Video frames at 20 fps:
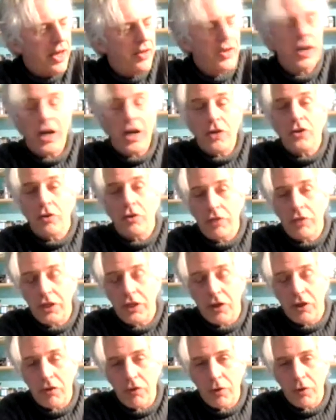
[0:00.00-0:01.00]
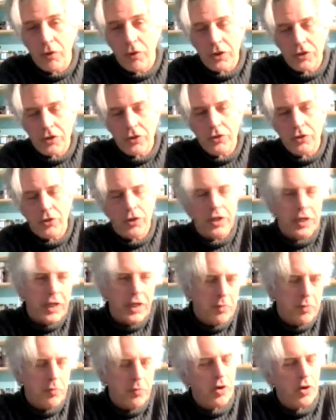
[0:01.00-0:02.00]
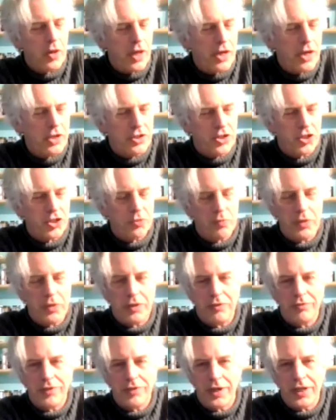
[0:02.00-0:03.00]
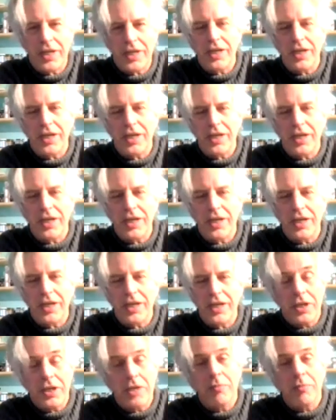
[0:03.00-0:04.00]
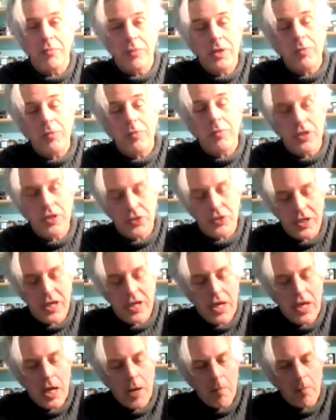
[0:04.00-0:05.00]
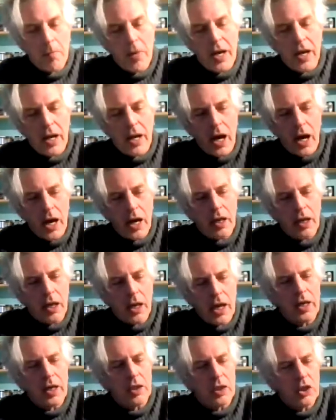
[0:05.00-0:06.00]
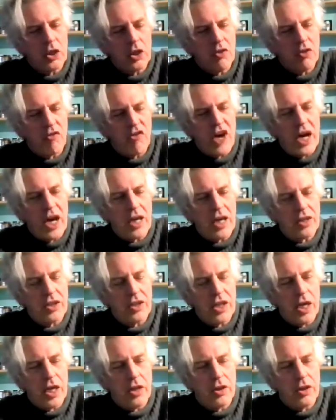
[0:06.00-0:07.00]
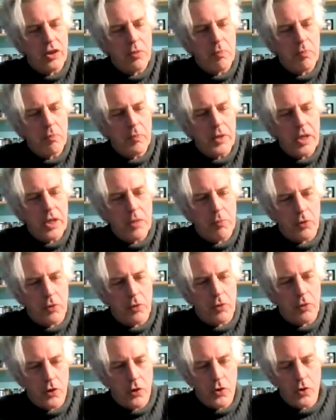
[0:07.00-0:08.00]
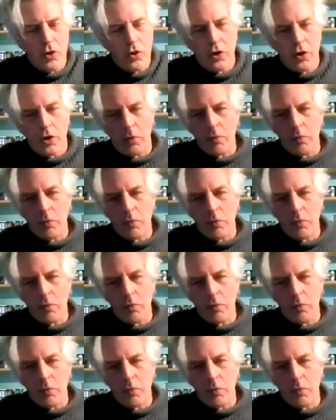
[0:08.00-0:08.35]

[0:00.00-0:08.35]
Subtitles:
I do a video for it too. And part of that is just again something to keep me busy. But I like the fact that the people who are